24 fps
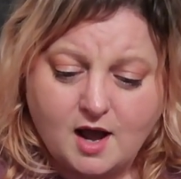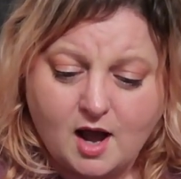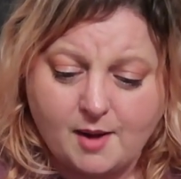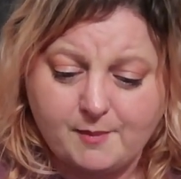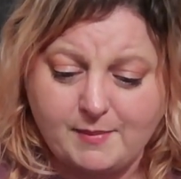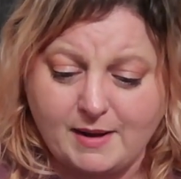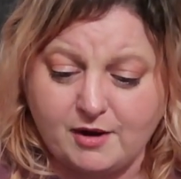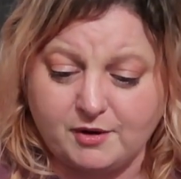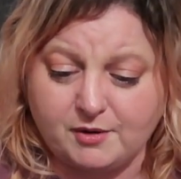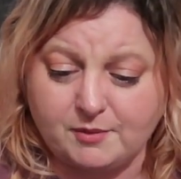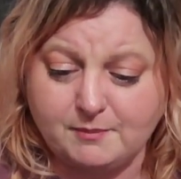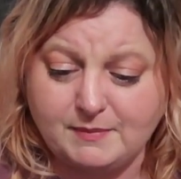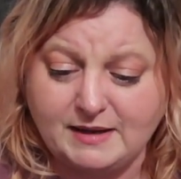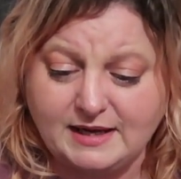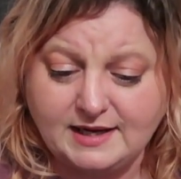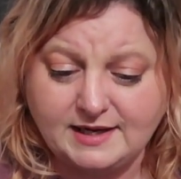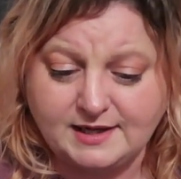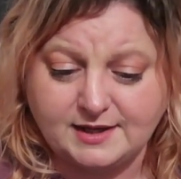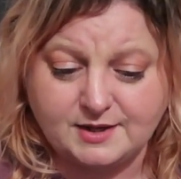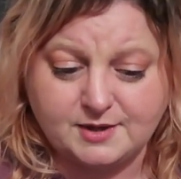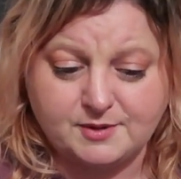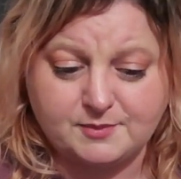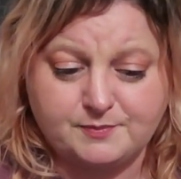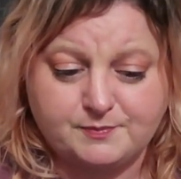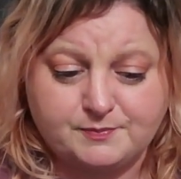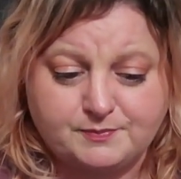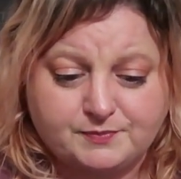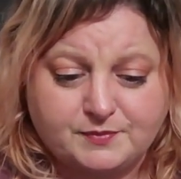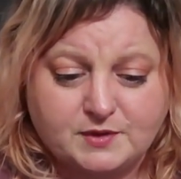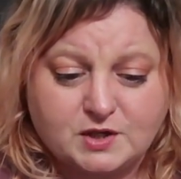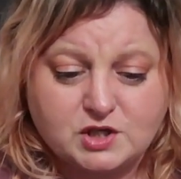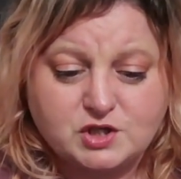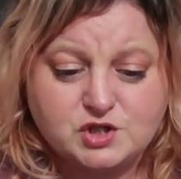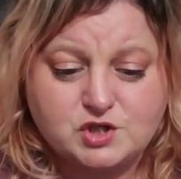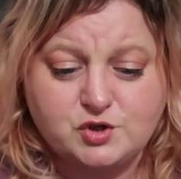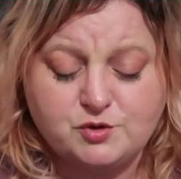about a medium.
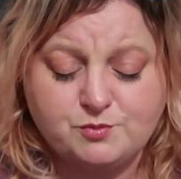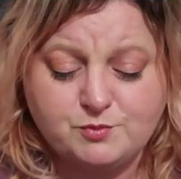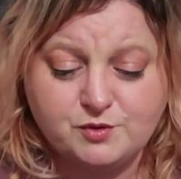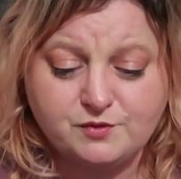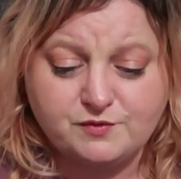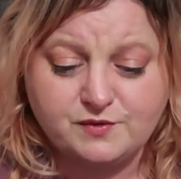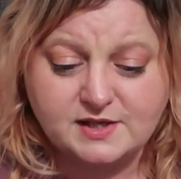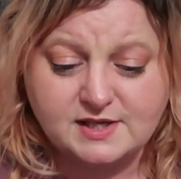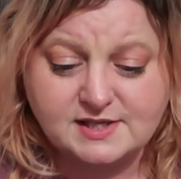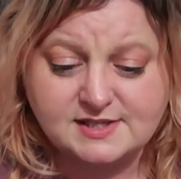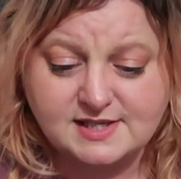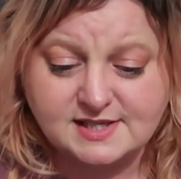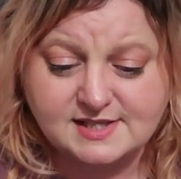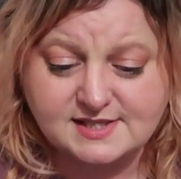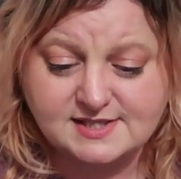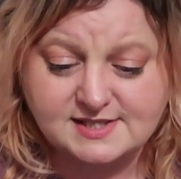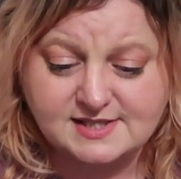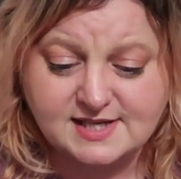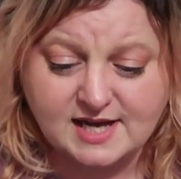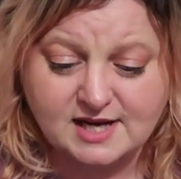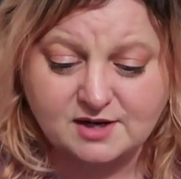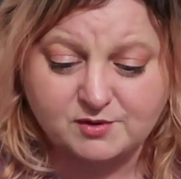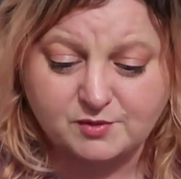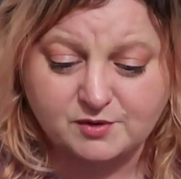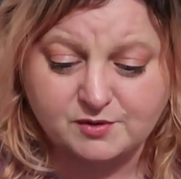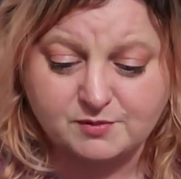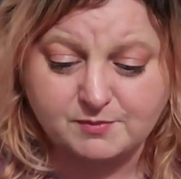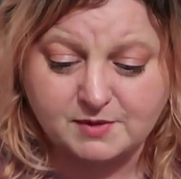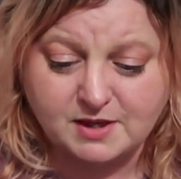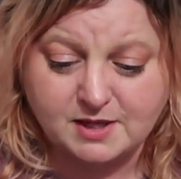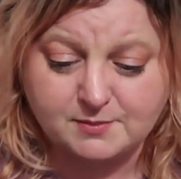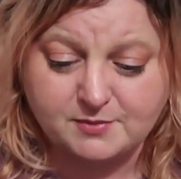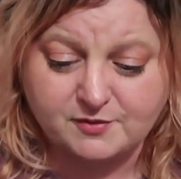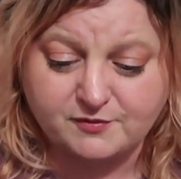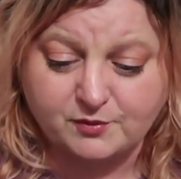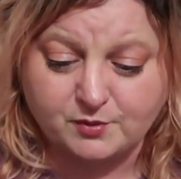Two movies had stayed with
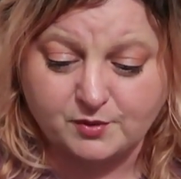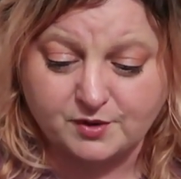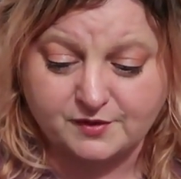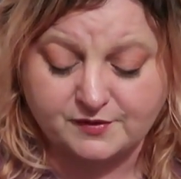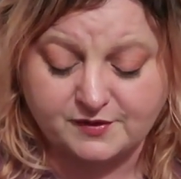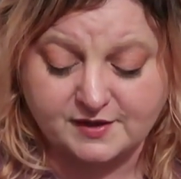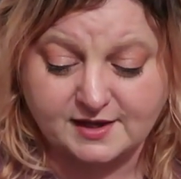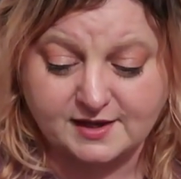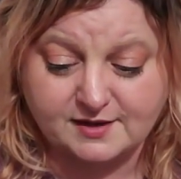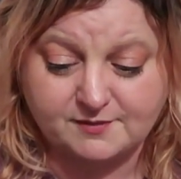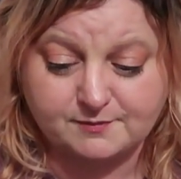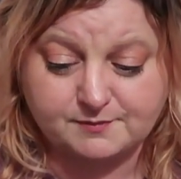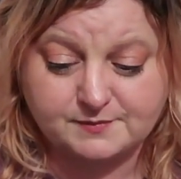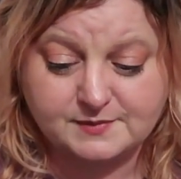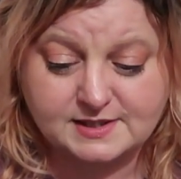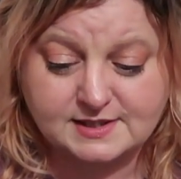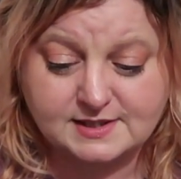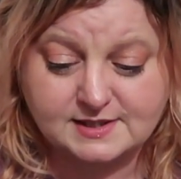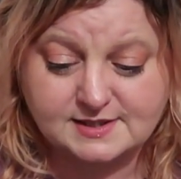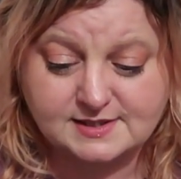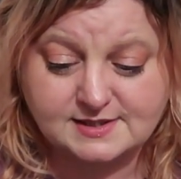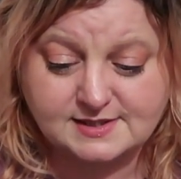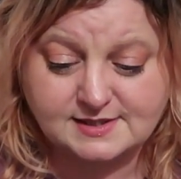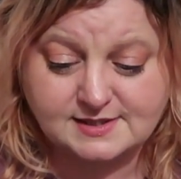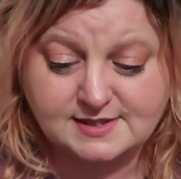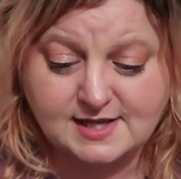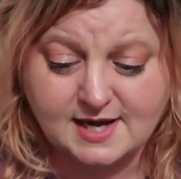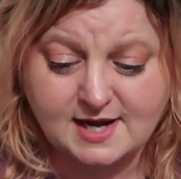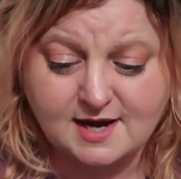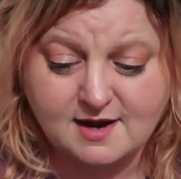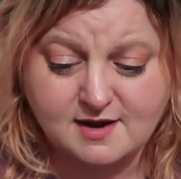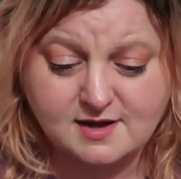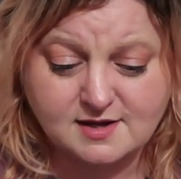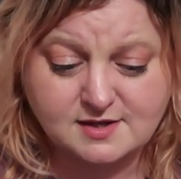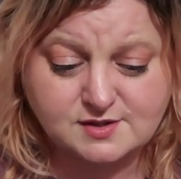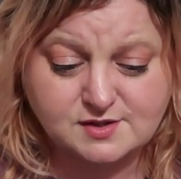me before then,
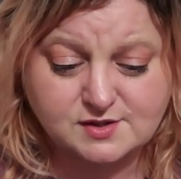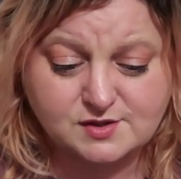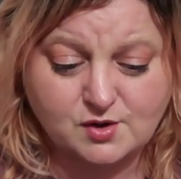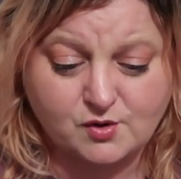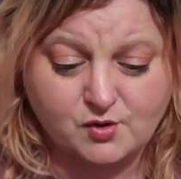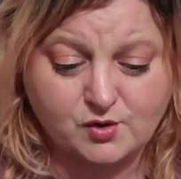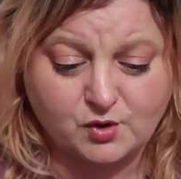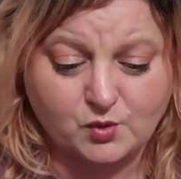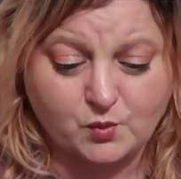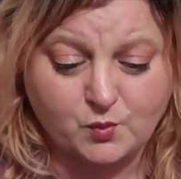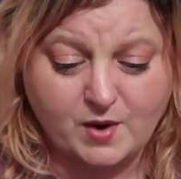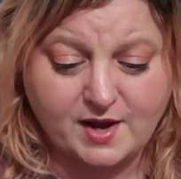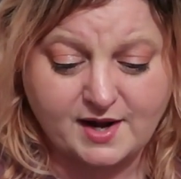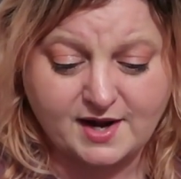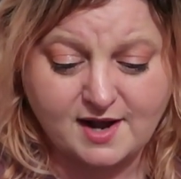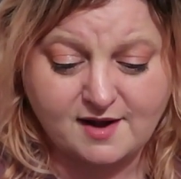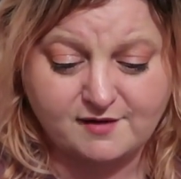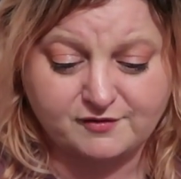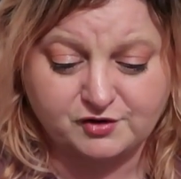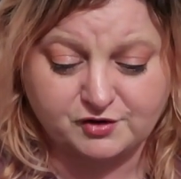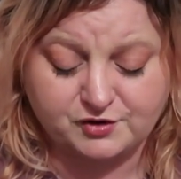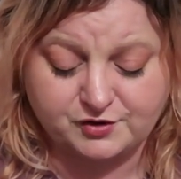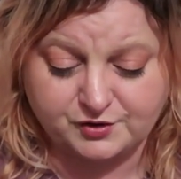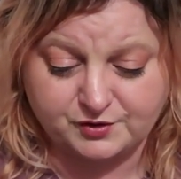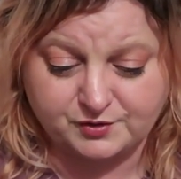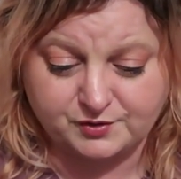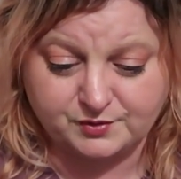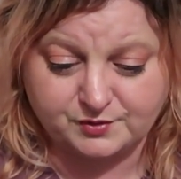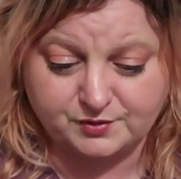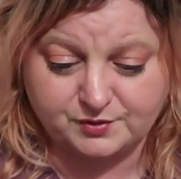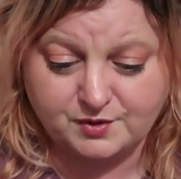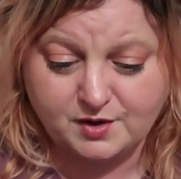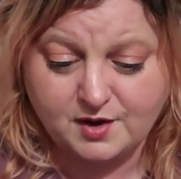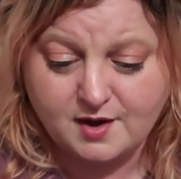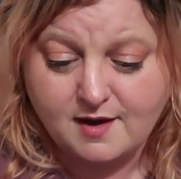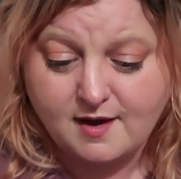Seance on a Wet
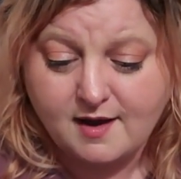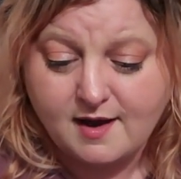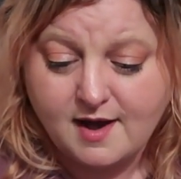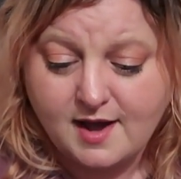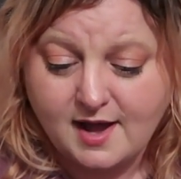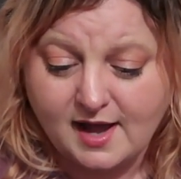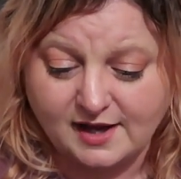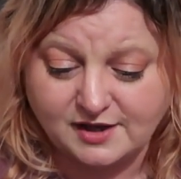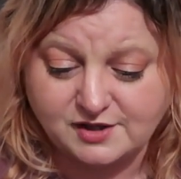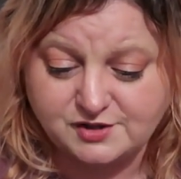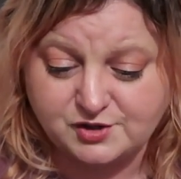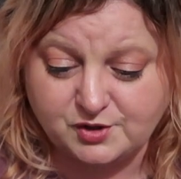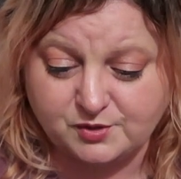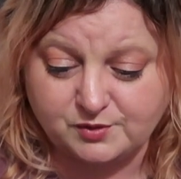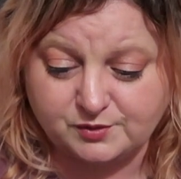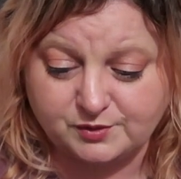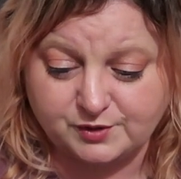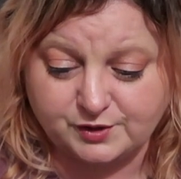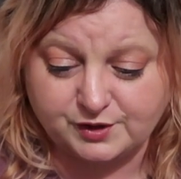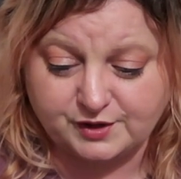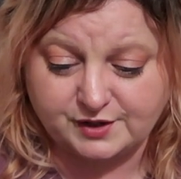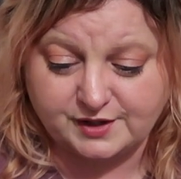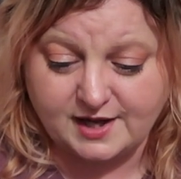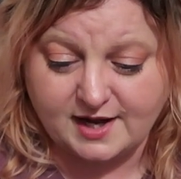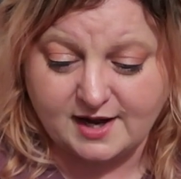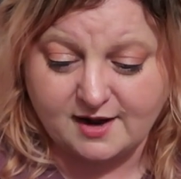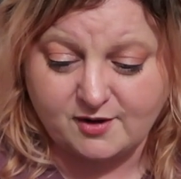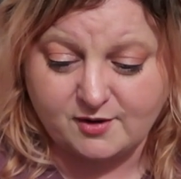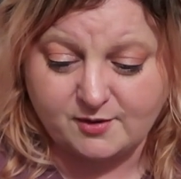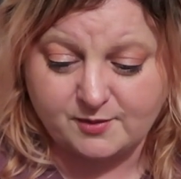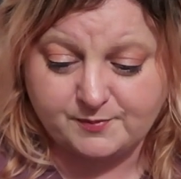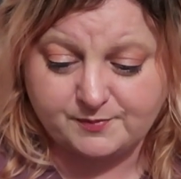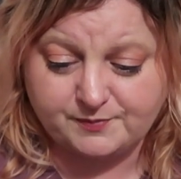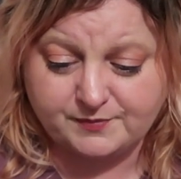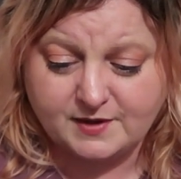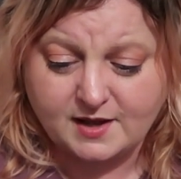Afternoon and Don't Look
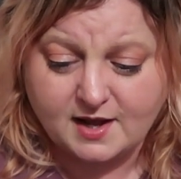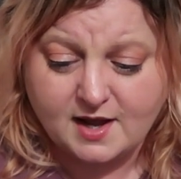Now.